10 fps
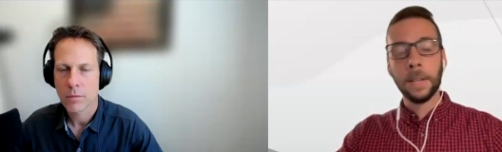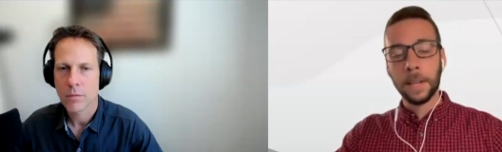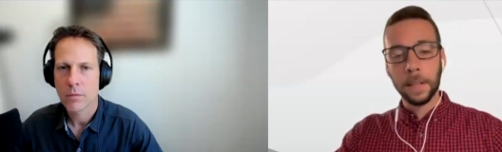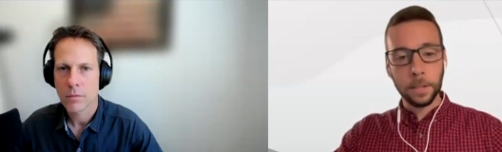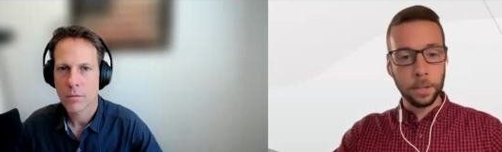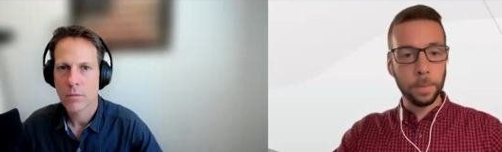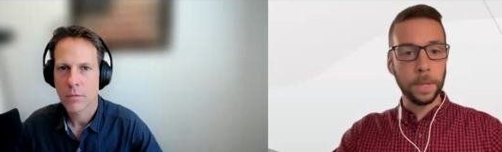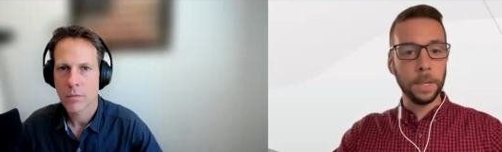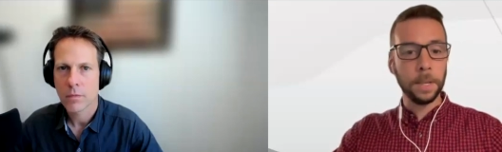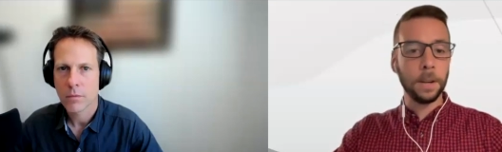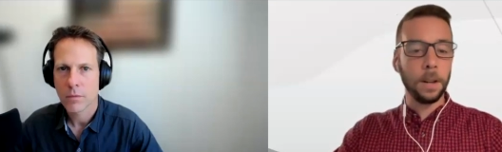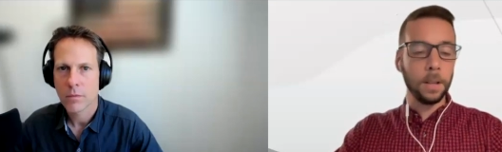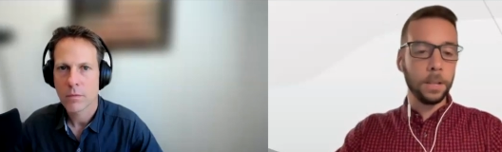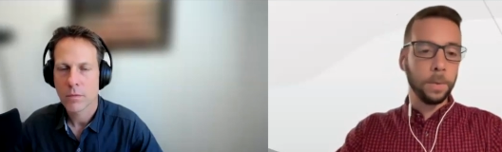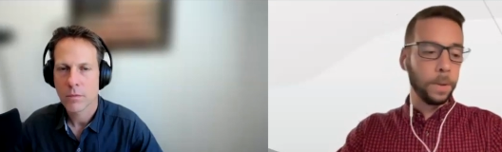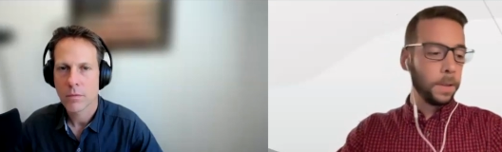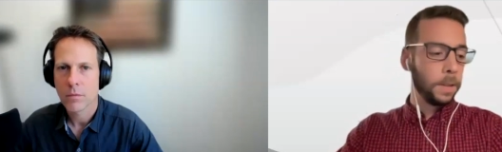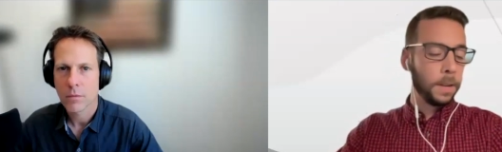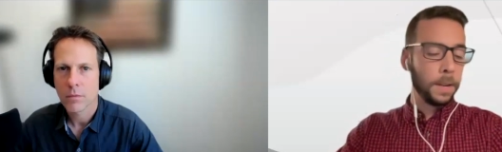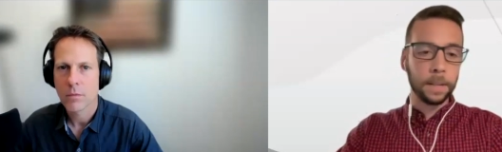Speaker 1: And then she'll be calling you
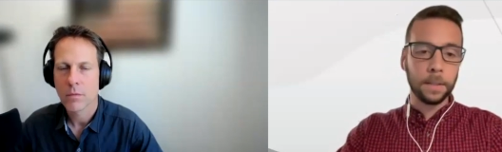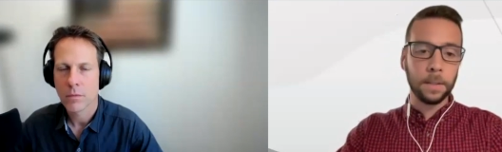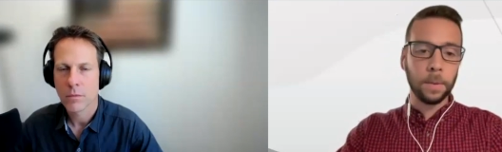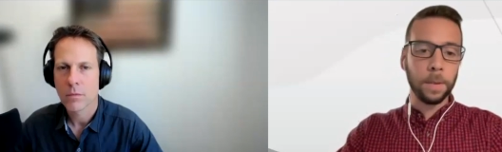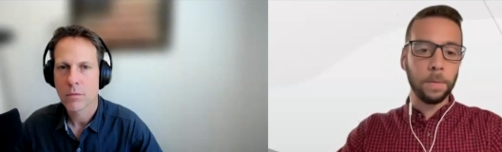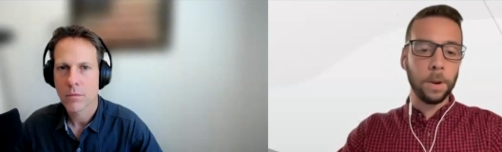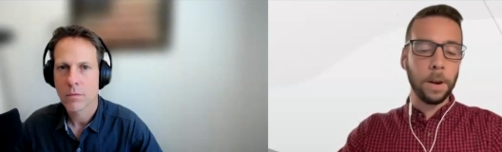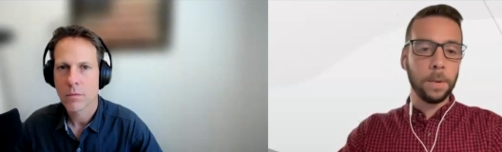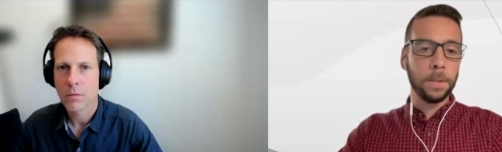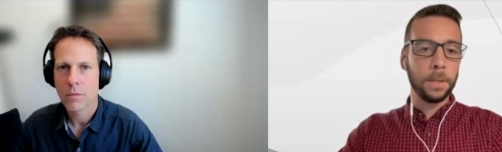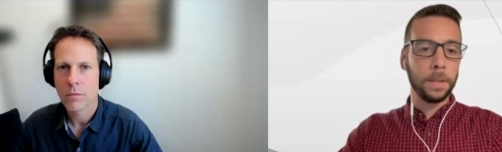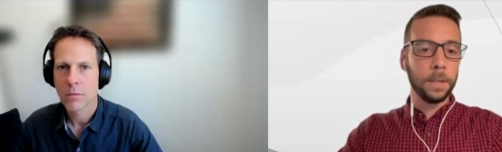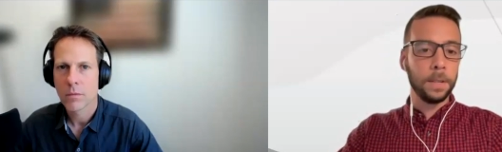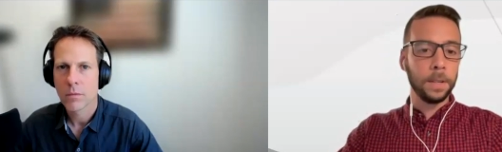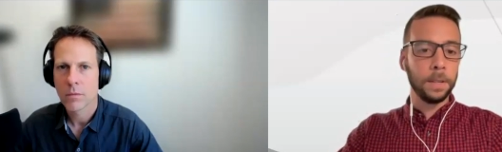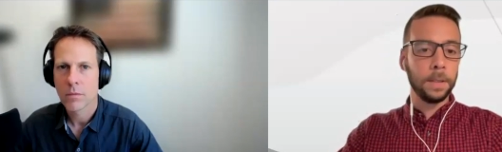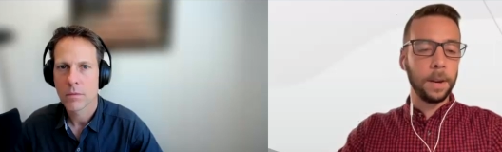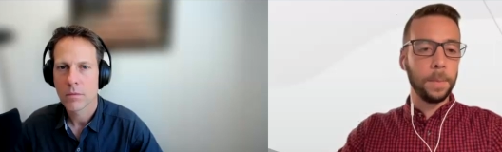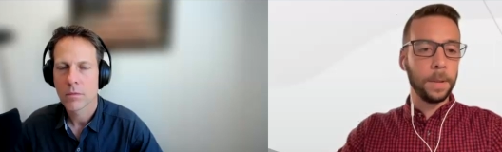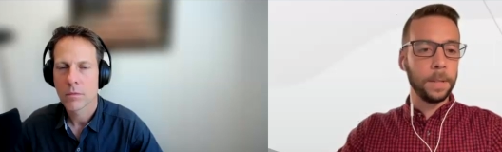within the next 24 hours to to
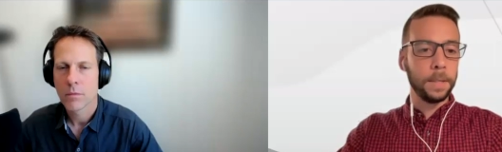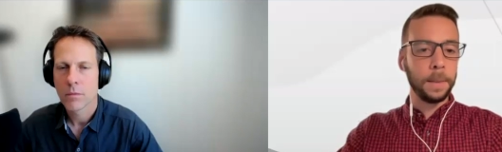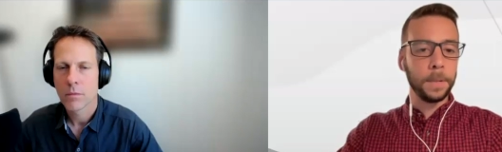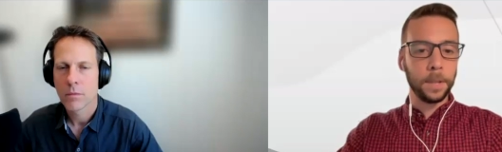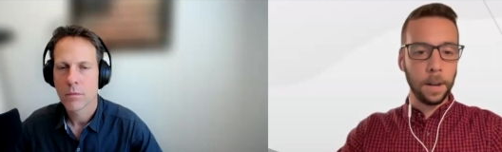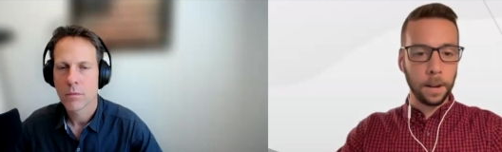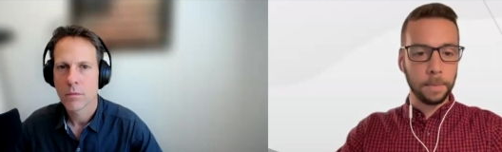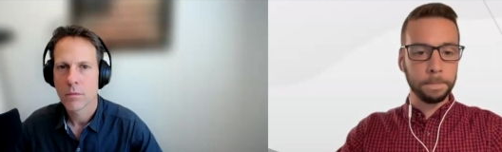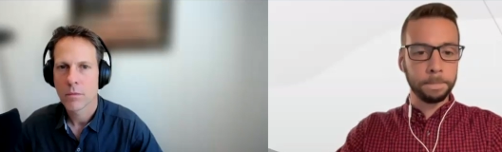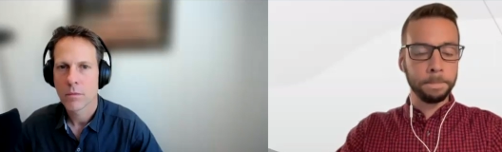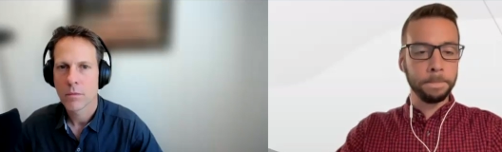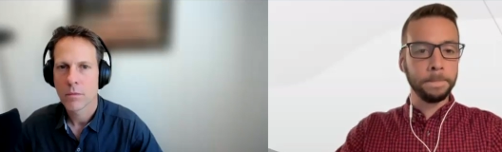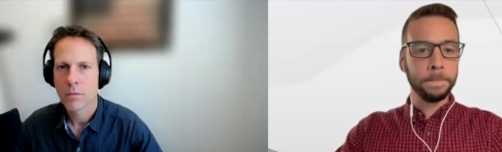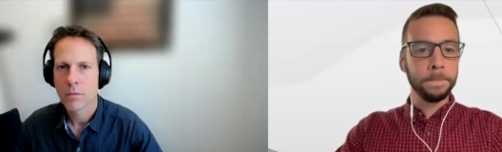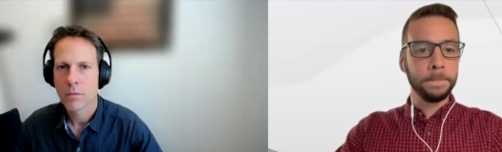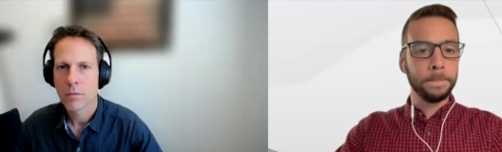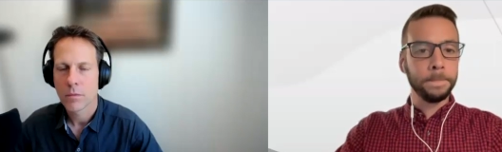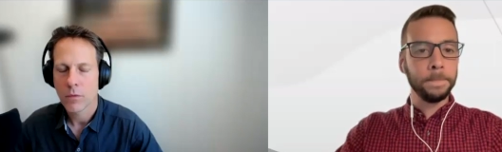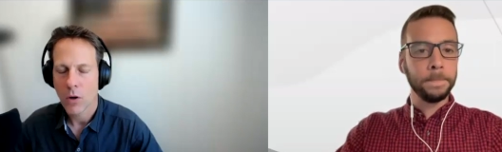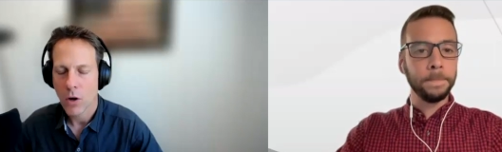set up a, a time to talk.
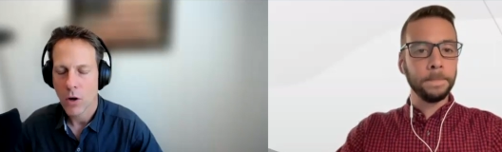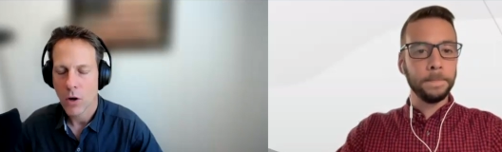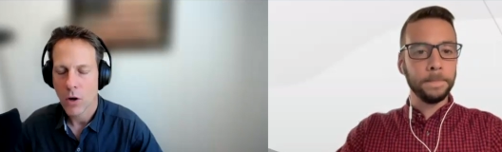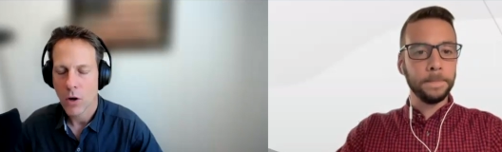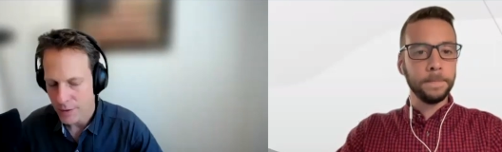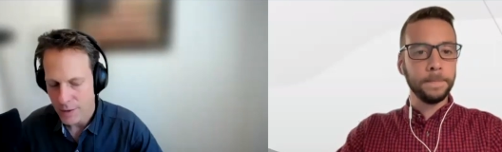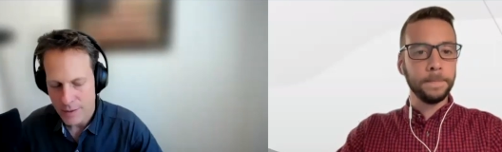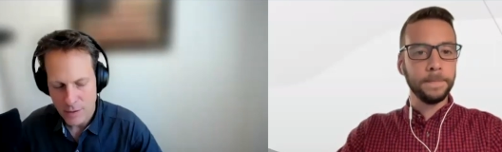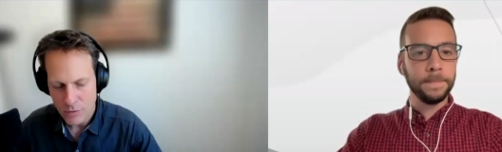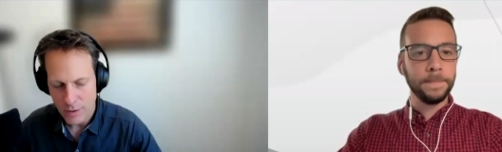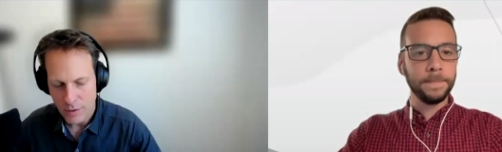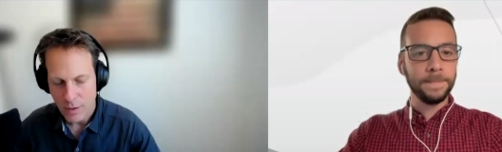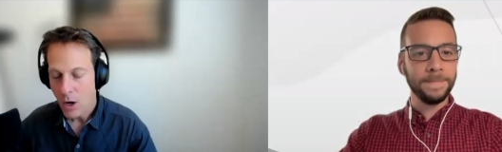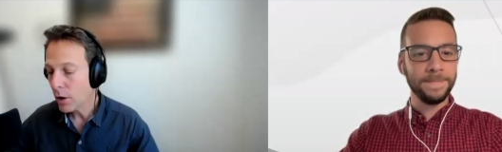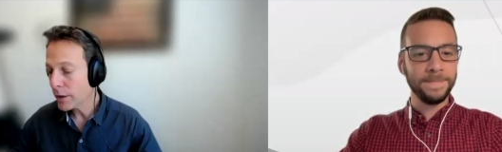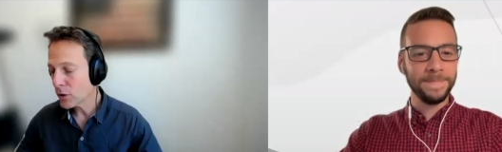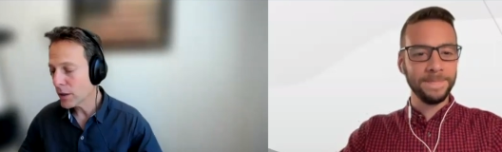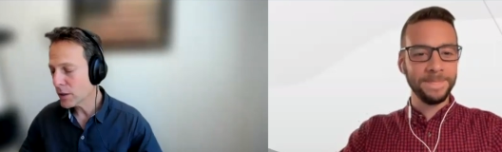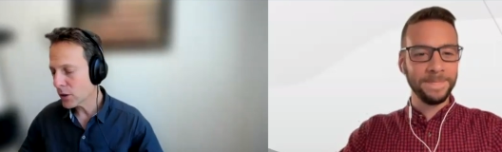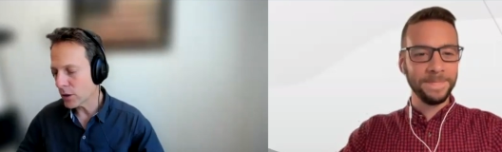
Speaker 2: All right, good. That sounds good. All right, so
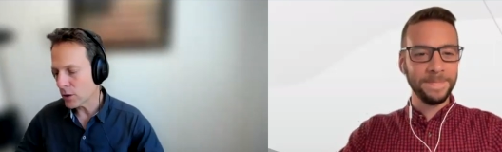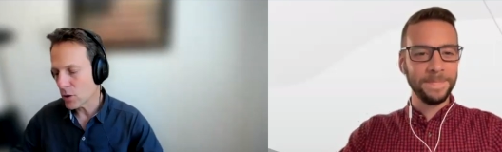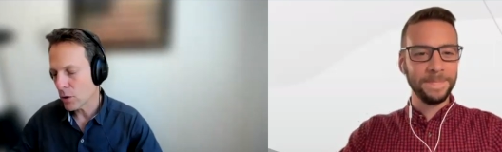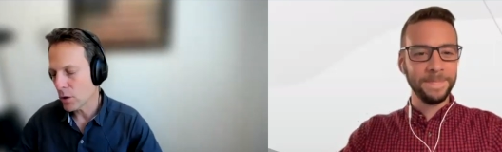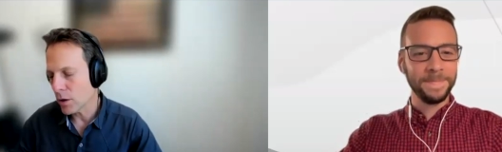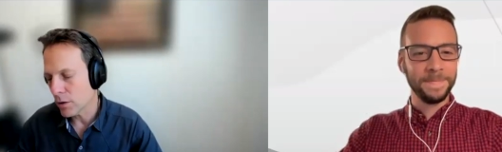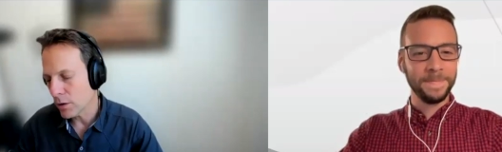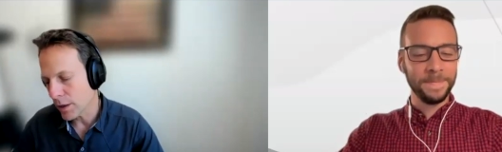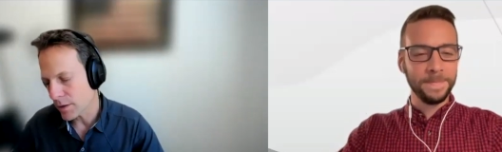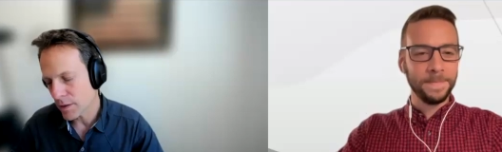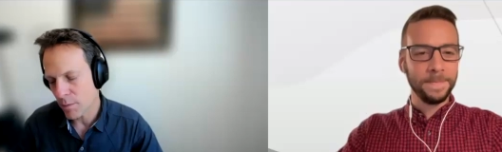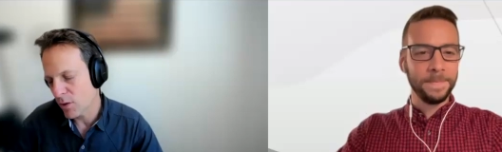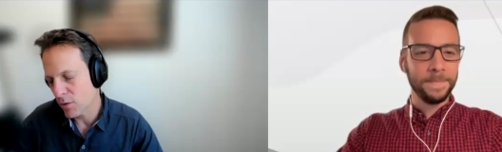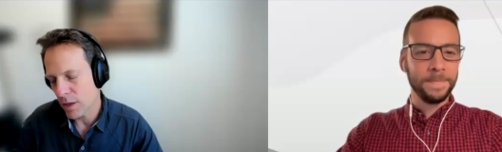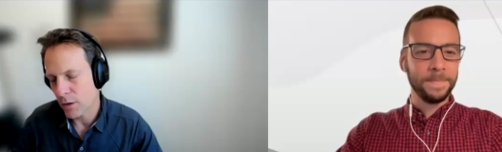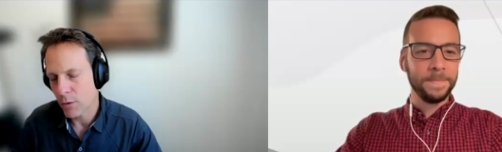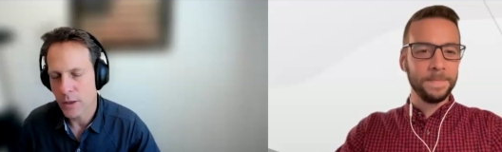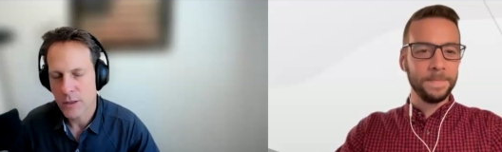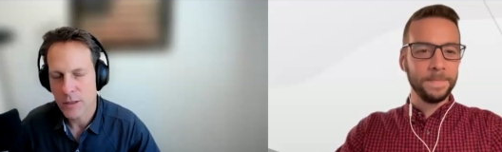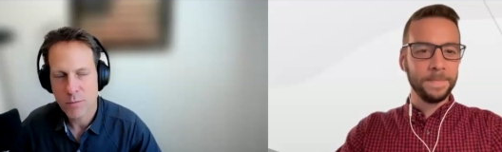that's good. So you know, you get some of those kind of
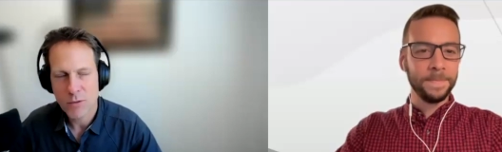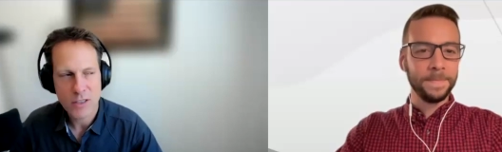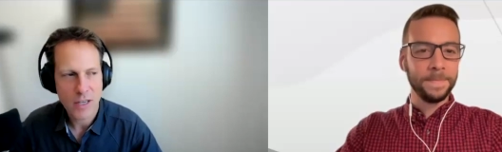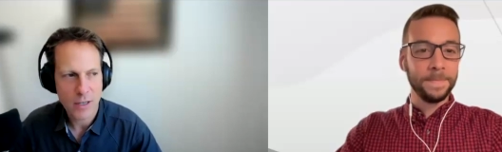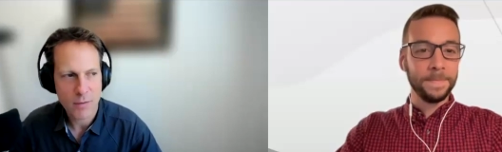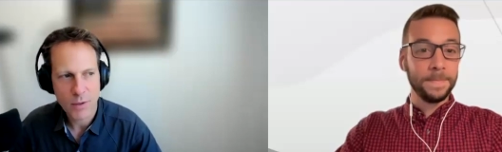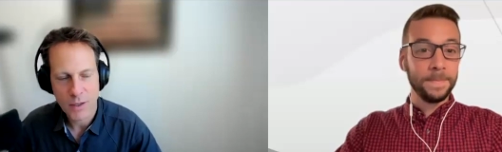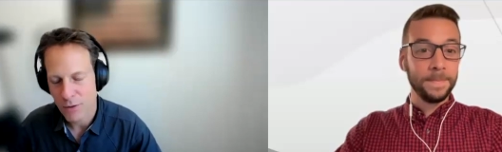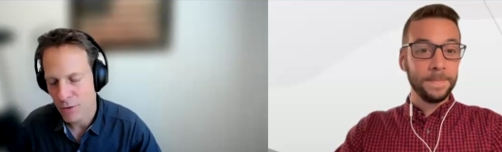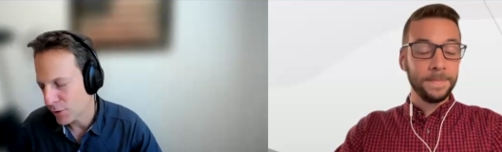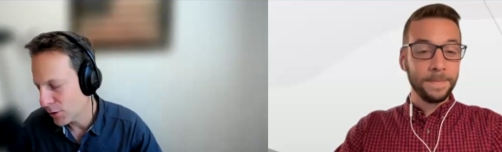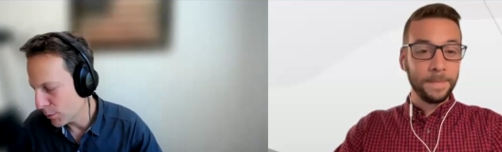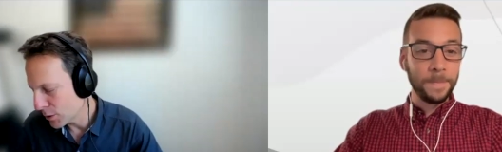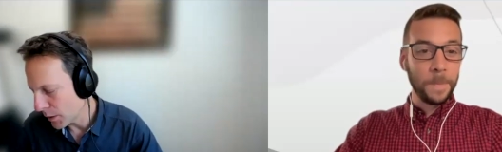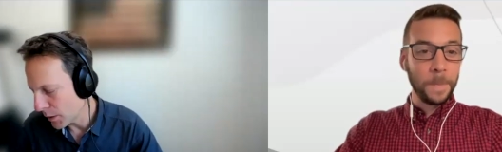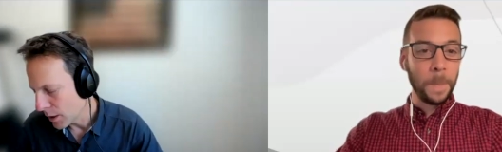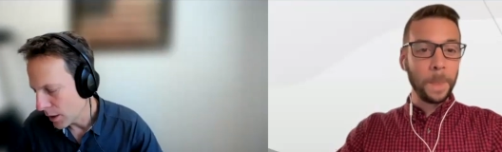questions. I'm just kind of being a little humorous, but